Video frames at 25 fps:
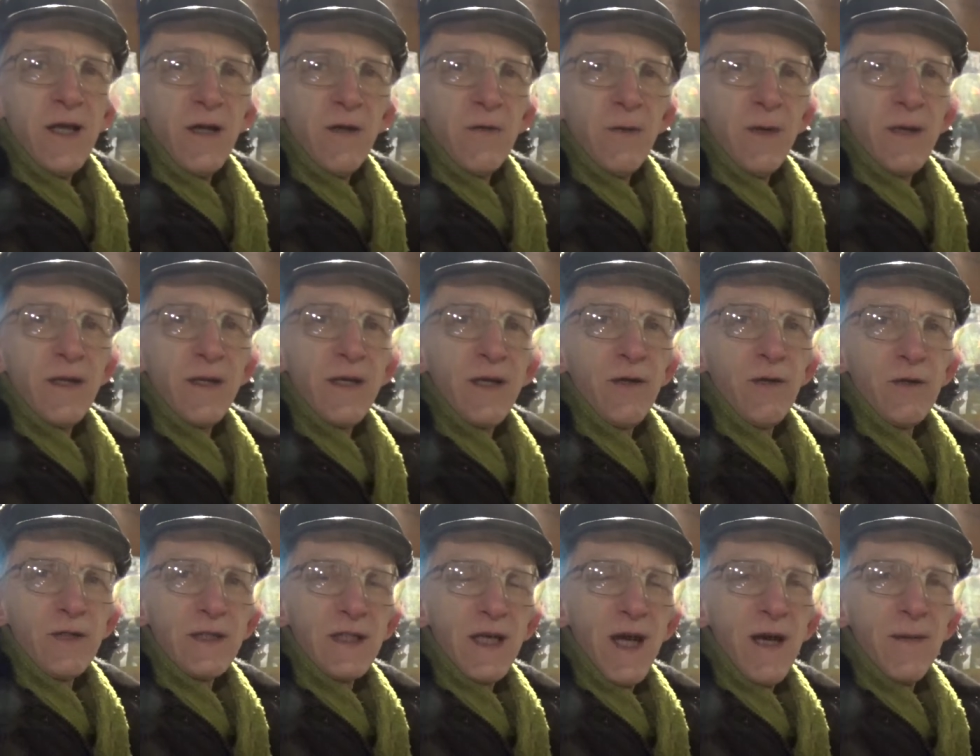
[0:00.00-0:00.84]
when he
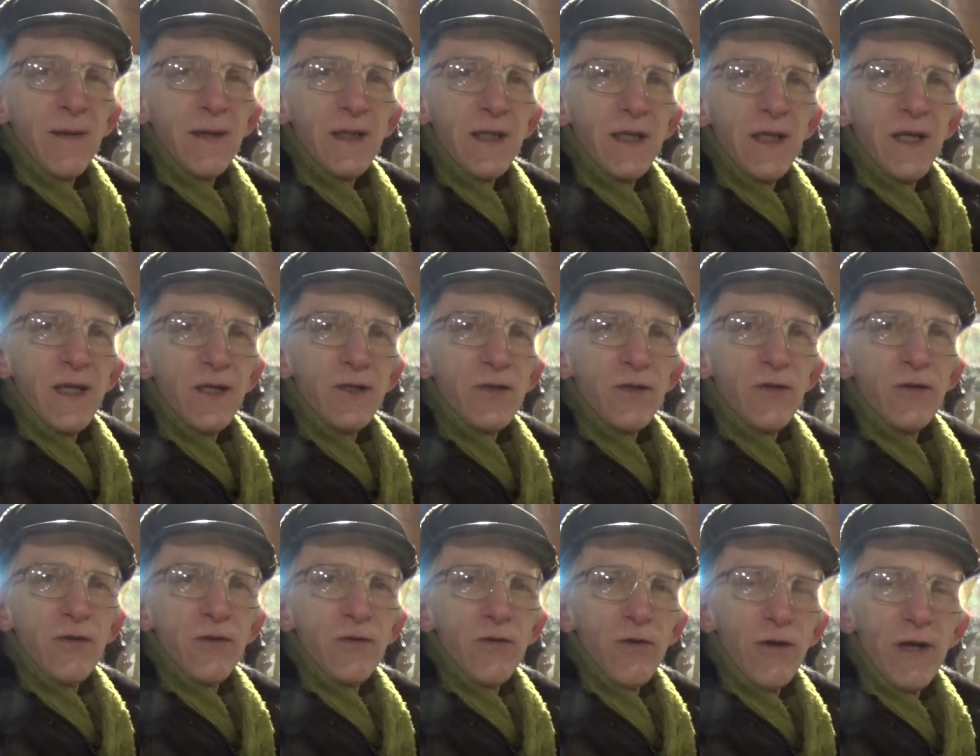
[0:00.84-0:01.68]
was coming here to
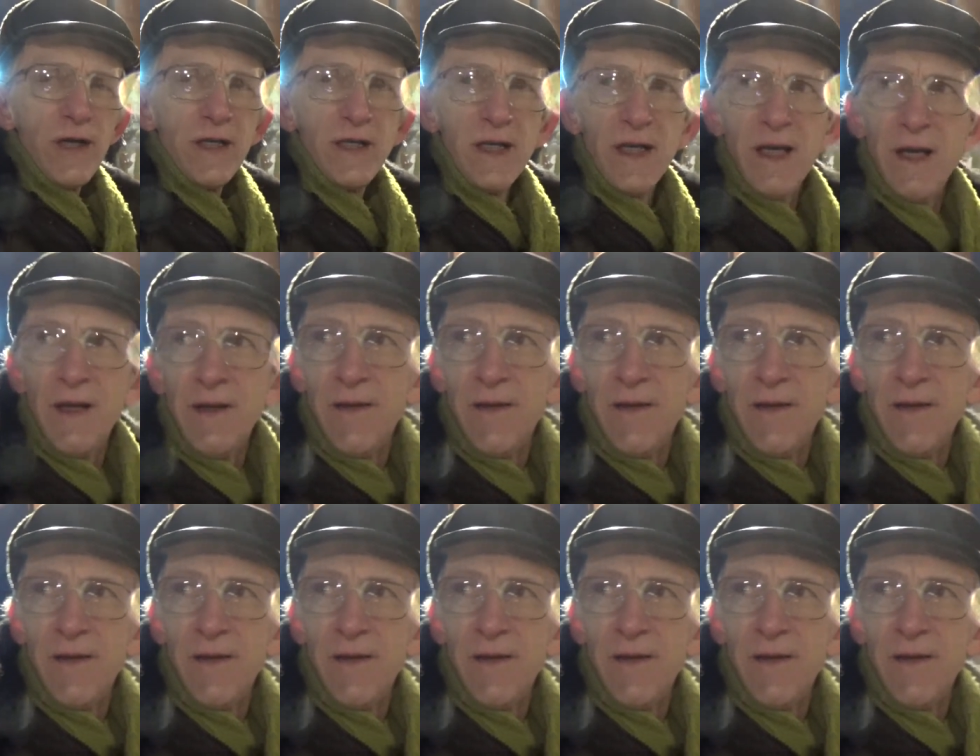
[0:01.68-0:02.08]
Ukraine,